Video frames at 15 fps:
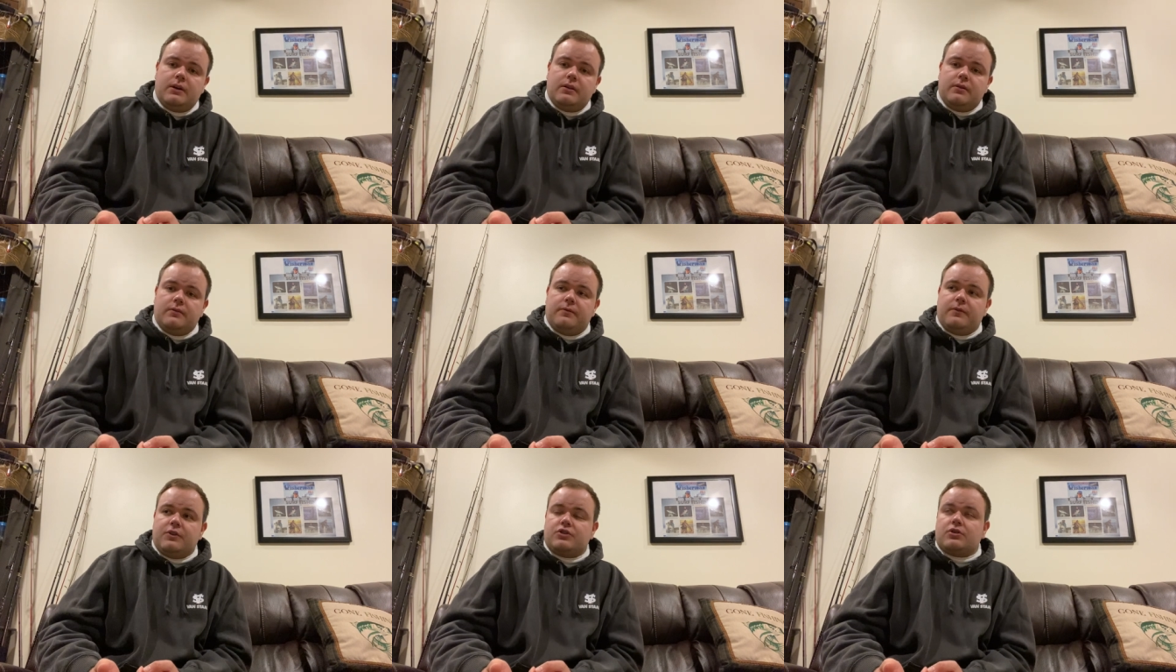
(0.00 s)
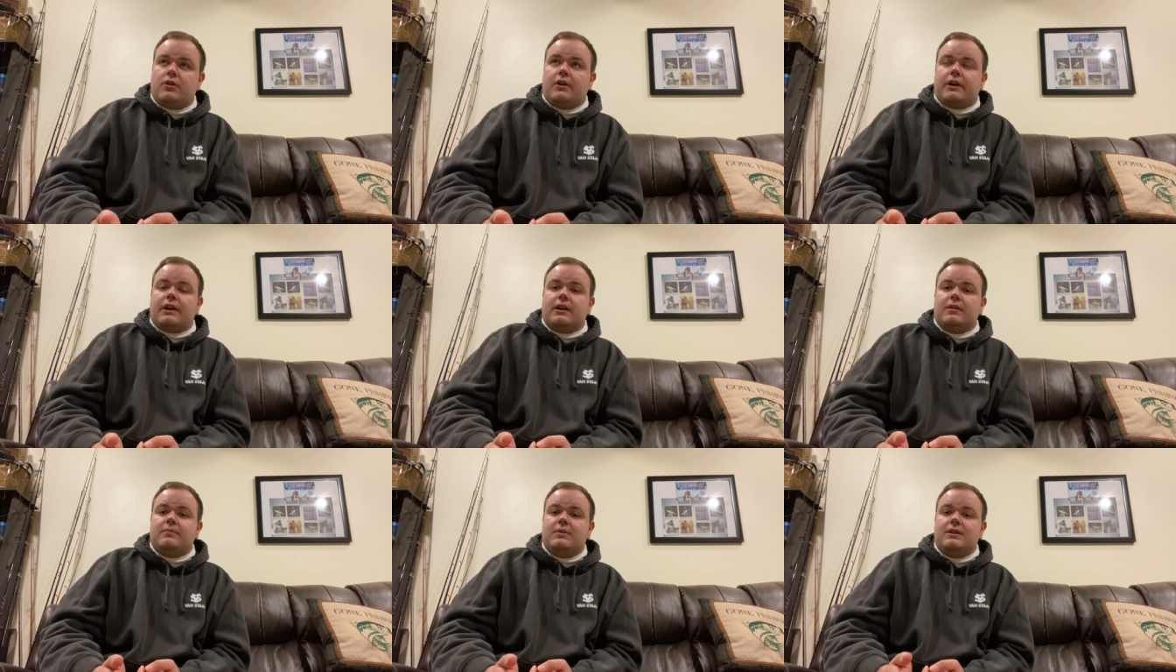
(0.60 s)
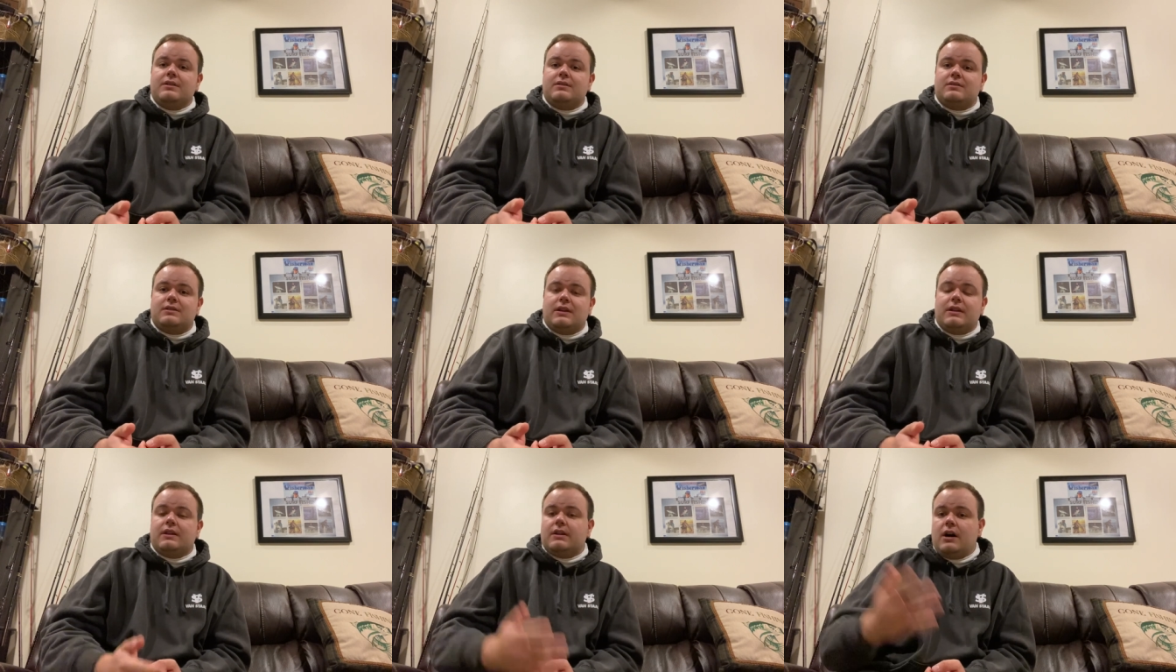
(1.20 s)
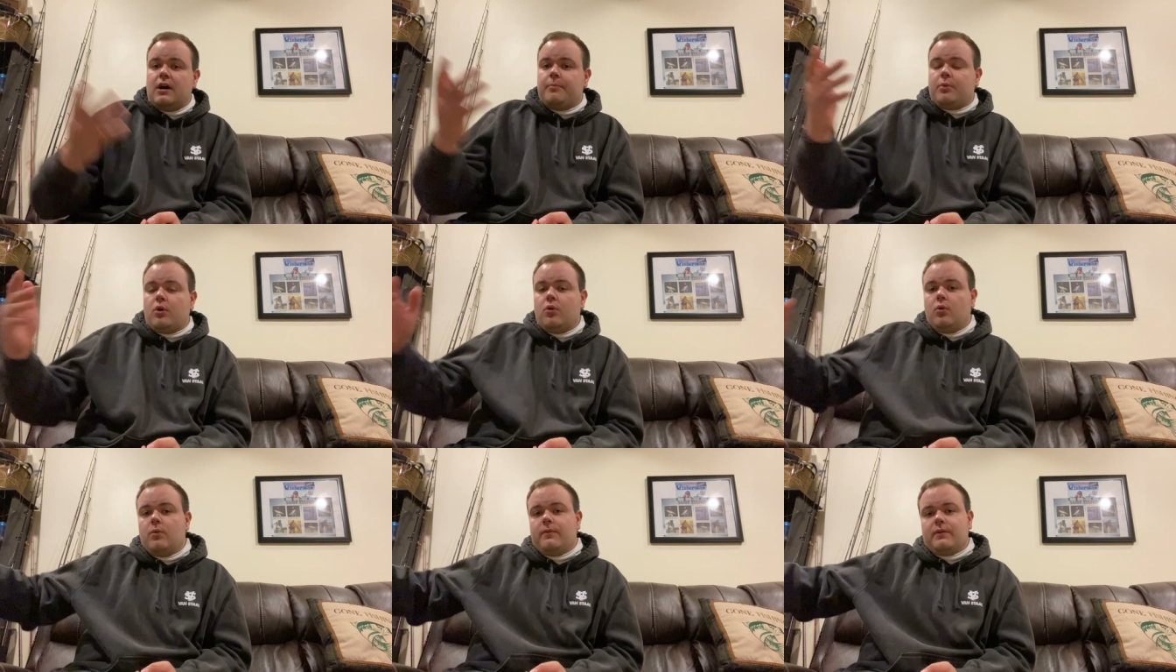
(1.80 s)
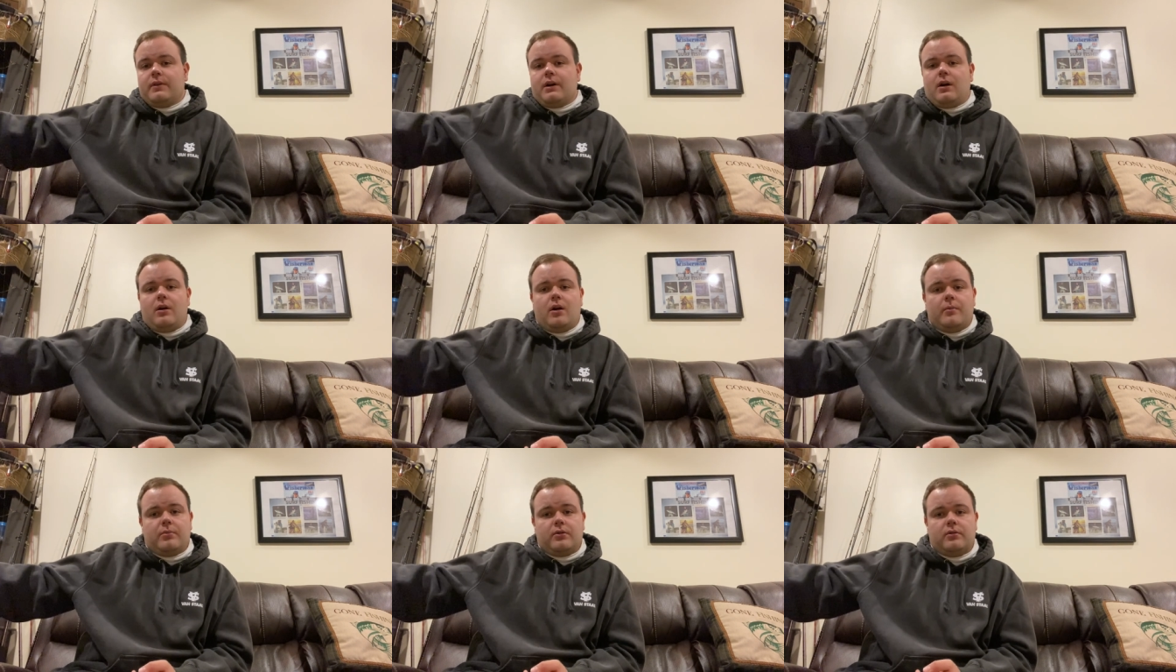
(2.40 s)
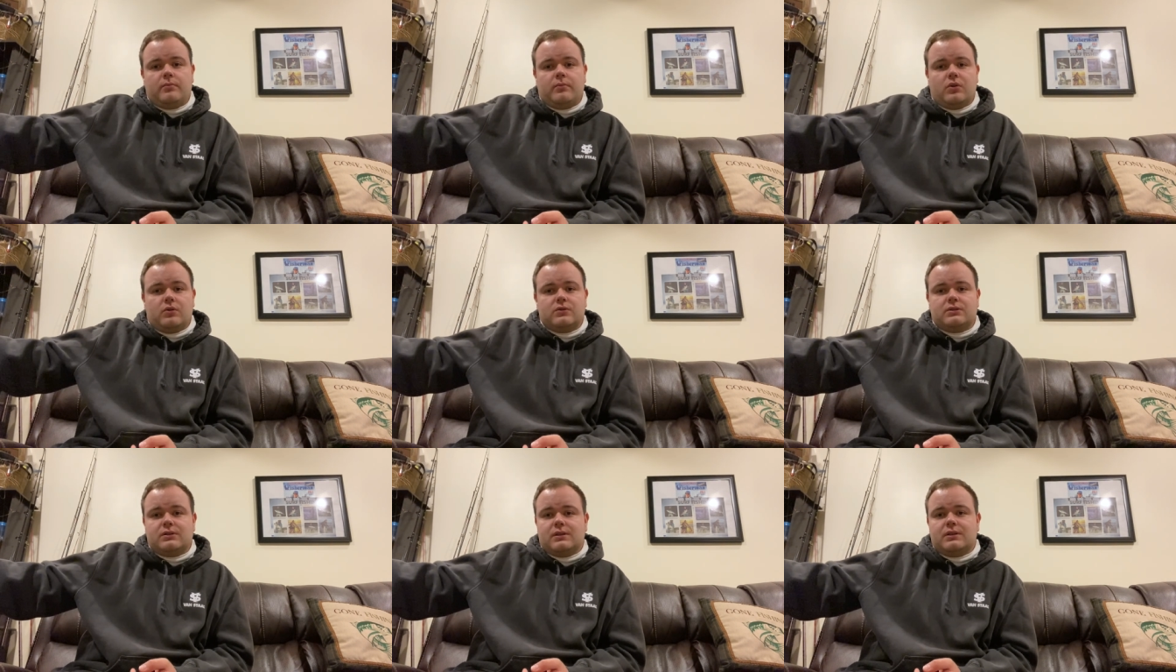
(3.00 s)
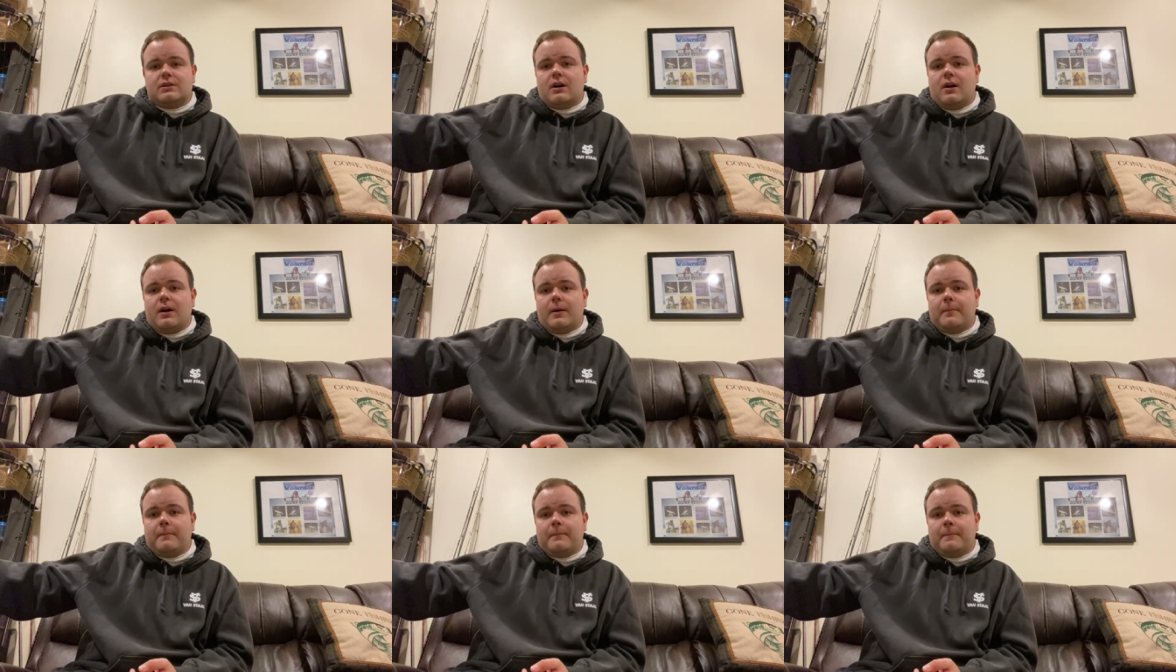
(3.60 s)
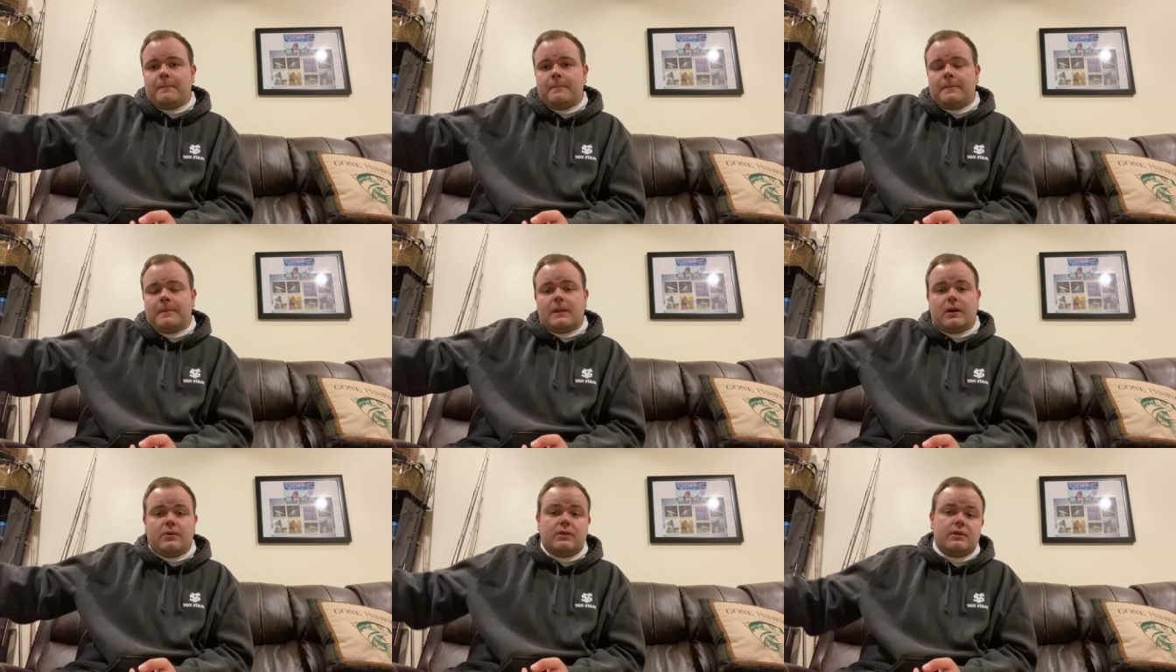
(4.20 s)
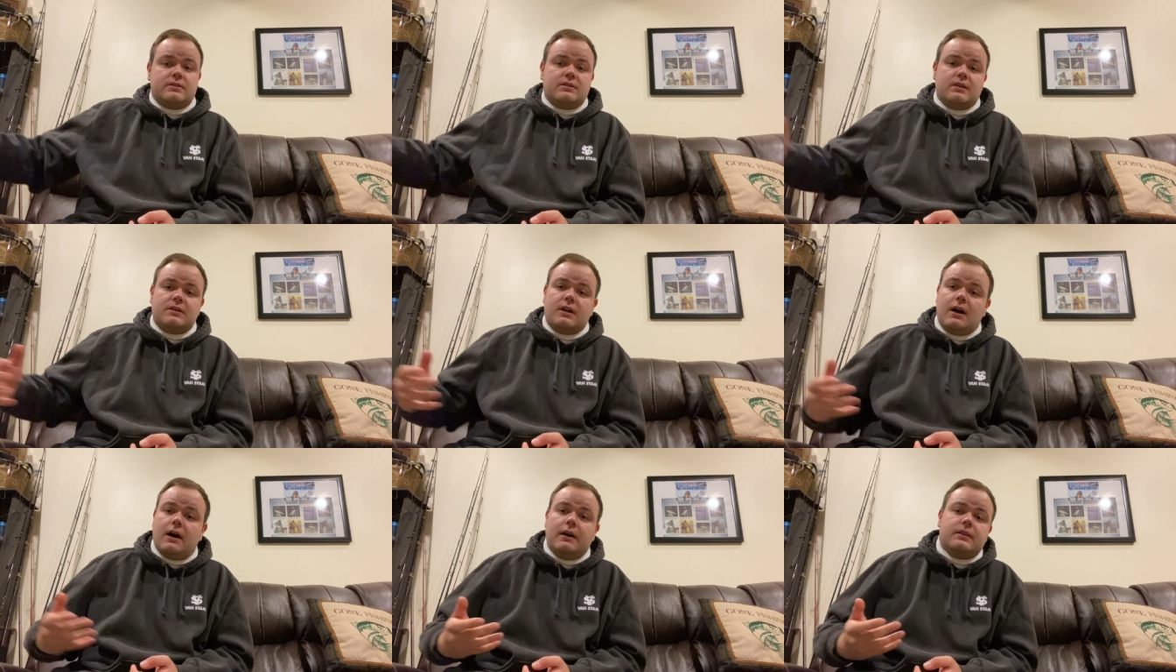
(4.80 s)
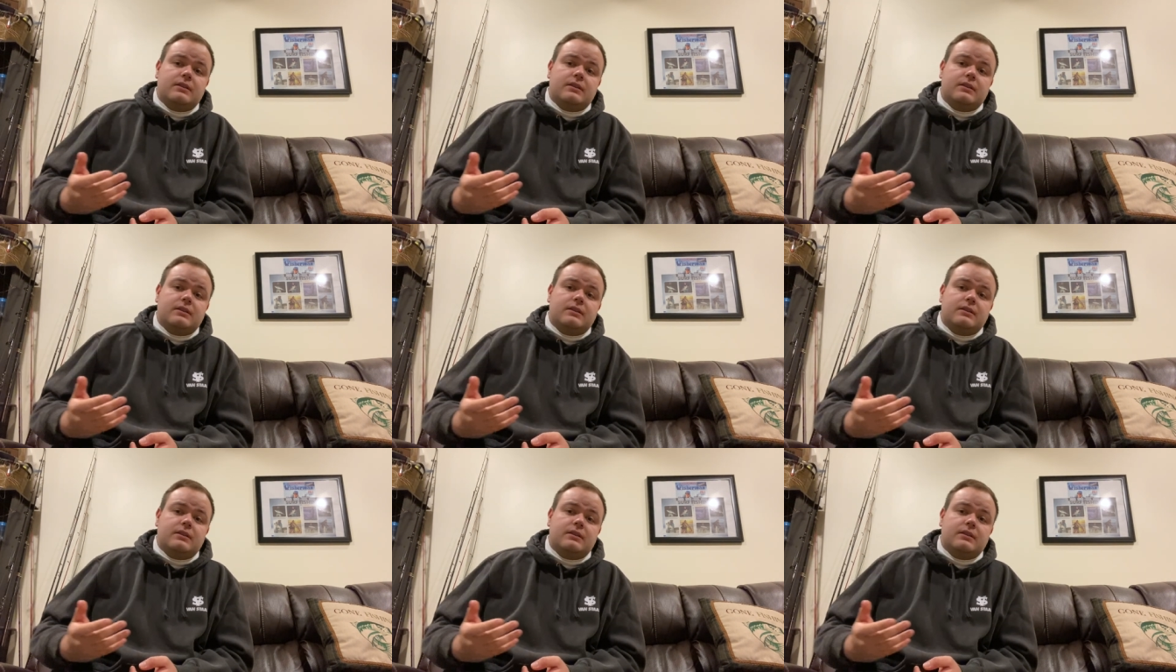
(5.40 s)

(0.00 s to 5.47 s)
The fish aren't going to be sitting up over the hump most of the time unless the tide